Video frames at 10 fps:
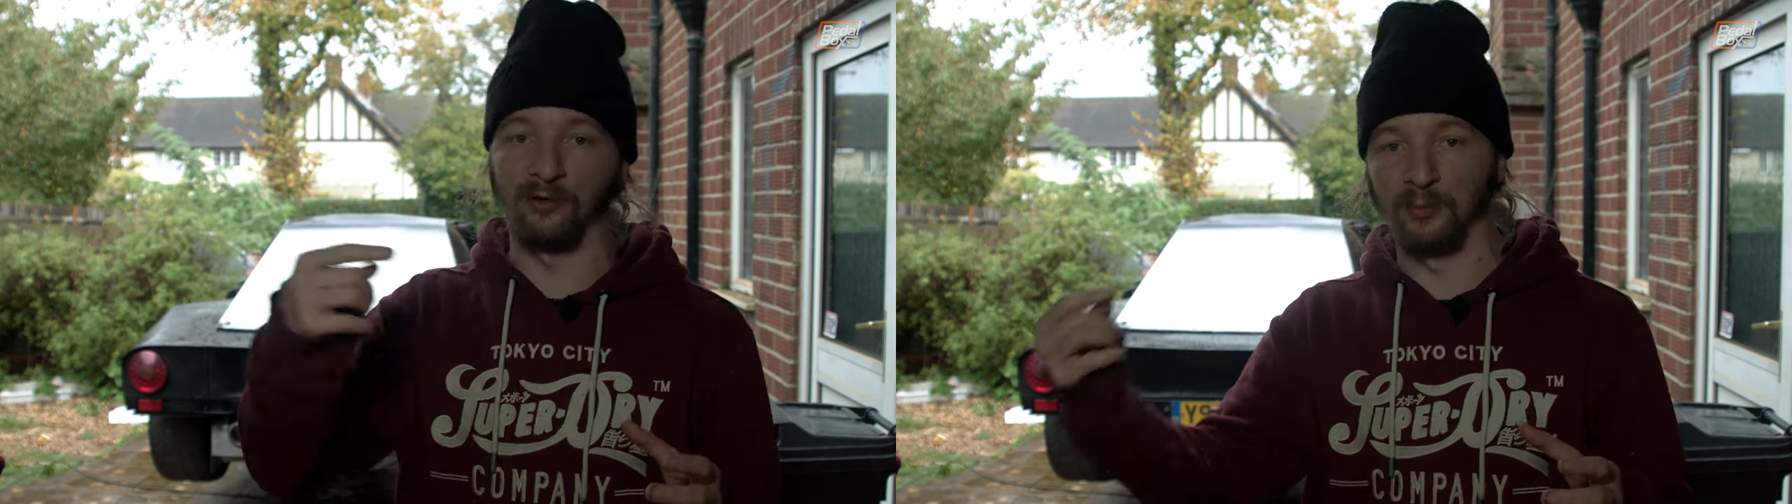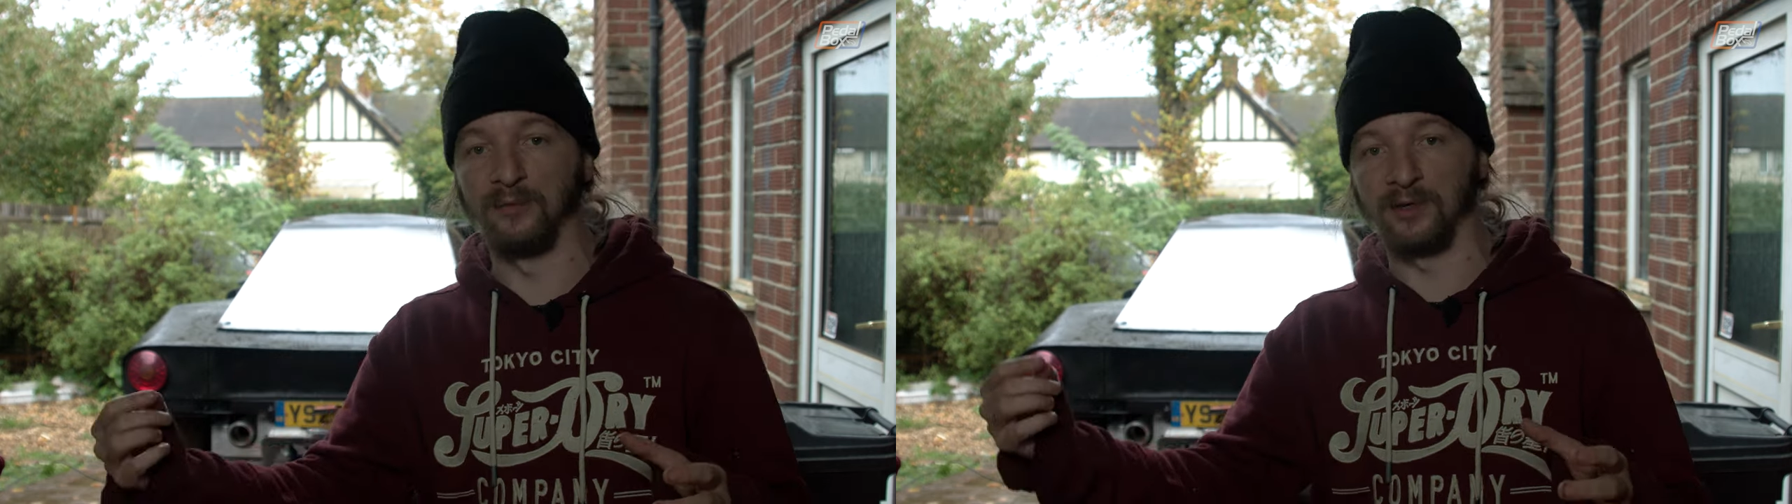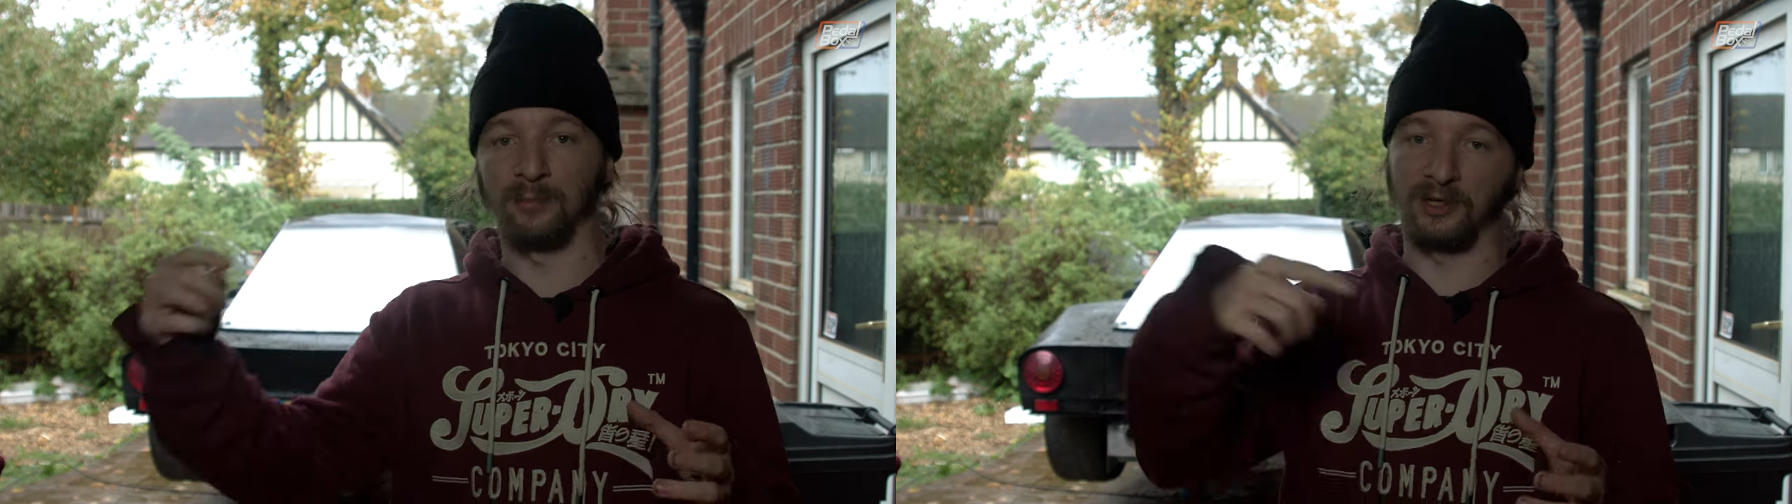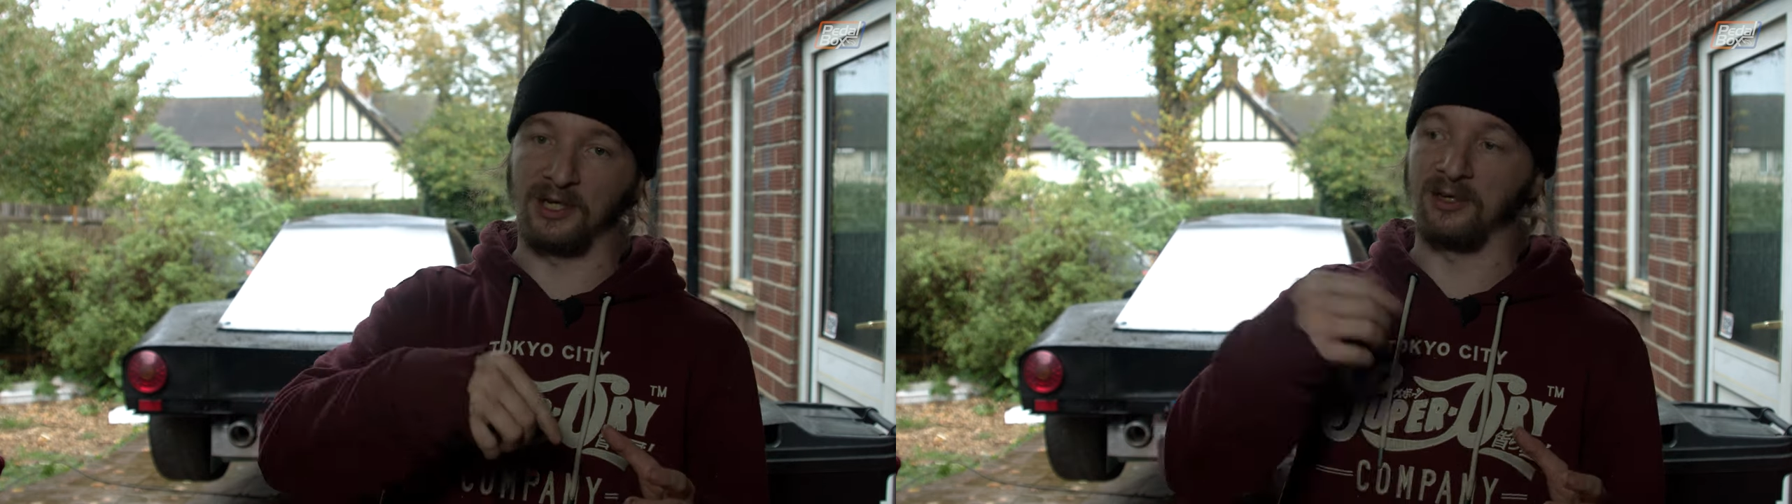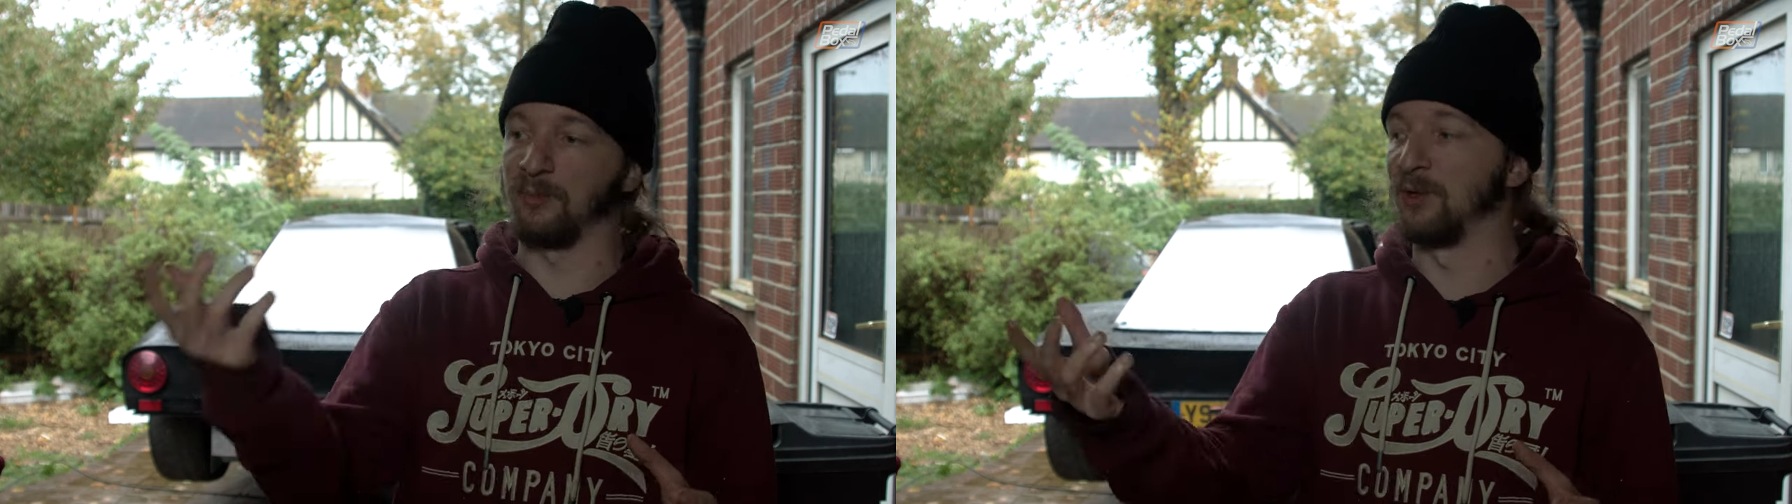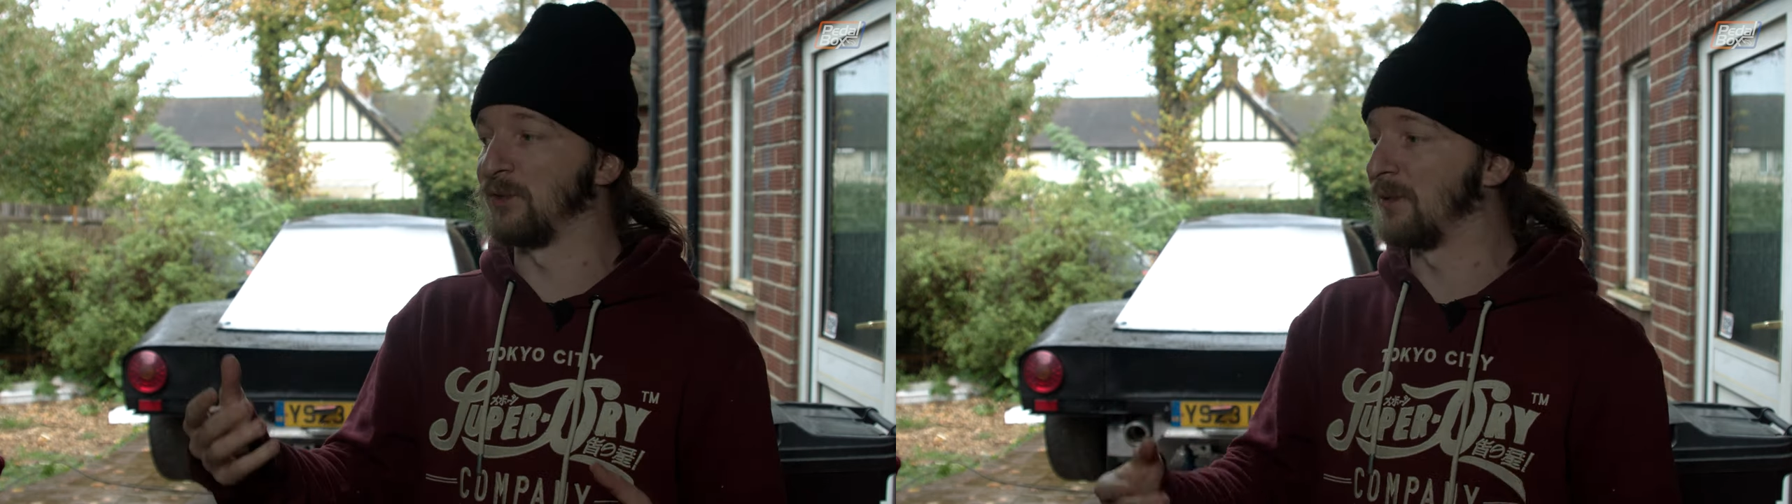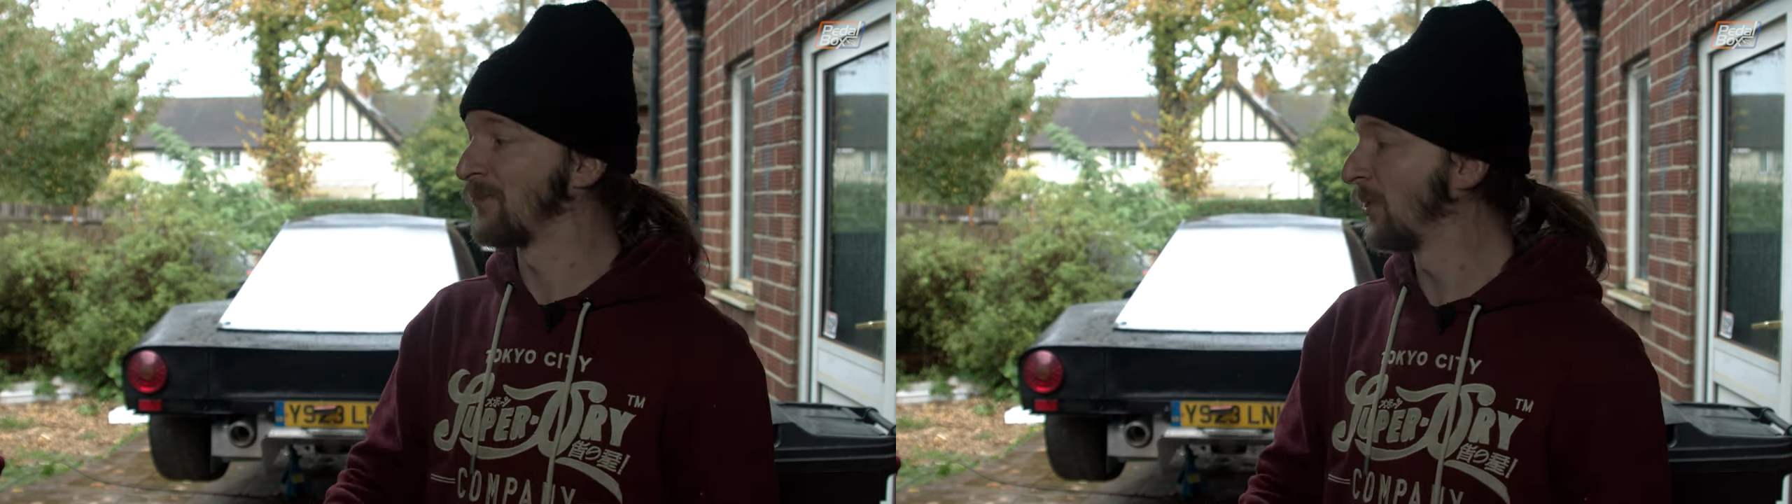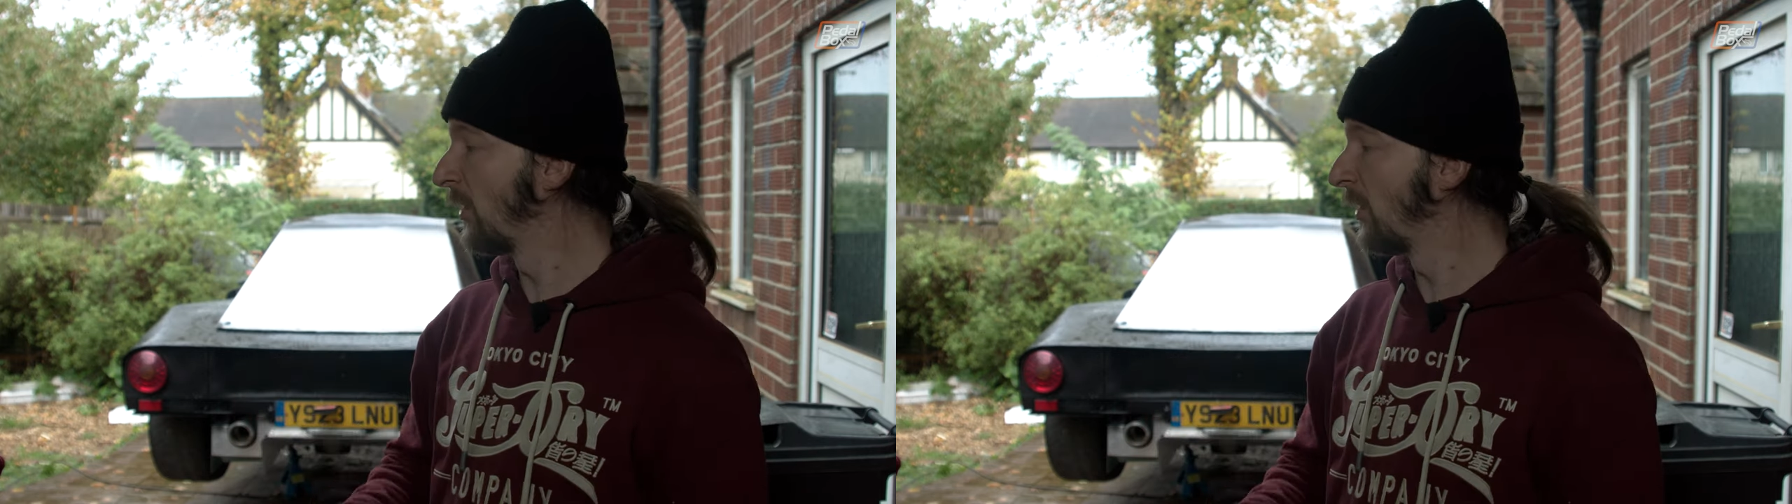remove it, put it in, remove it,